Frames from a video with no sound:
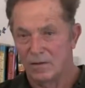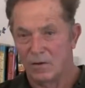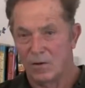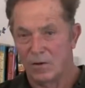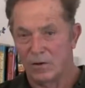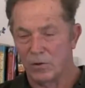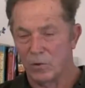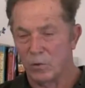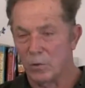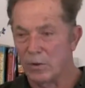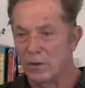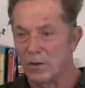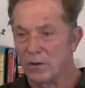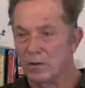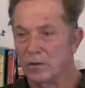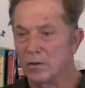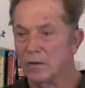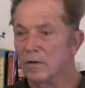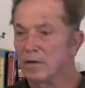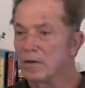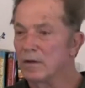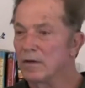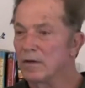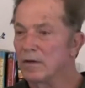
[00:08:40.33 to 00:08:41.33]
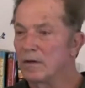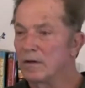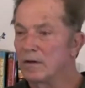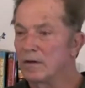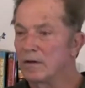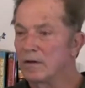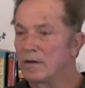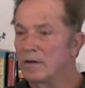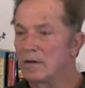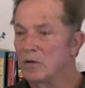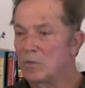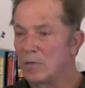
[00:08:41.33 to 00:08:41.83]
Are you here
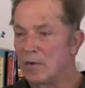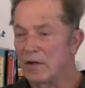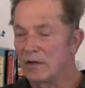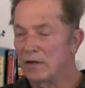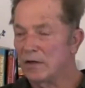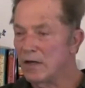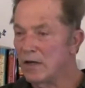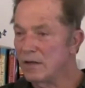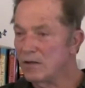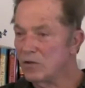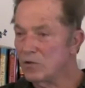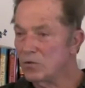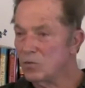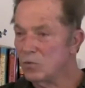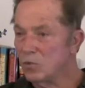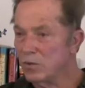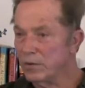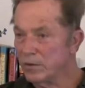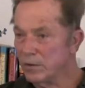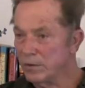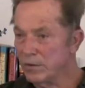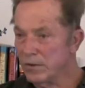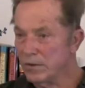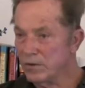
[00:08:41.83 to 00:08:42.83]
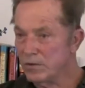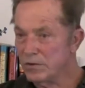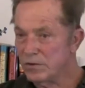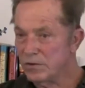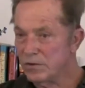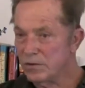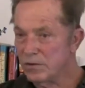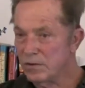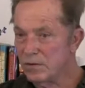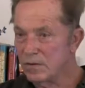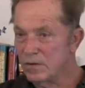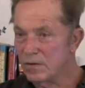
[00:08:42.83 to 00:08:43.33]
to maintain this warrior
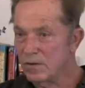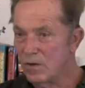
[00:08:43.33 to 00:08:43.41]
energies?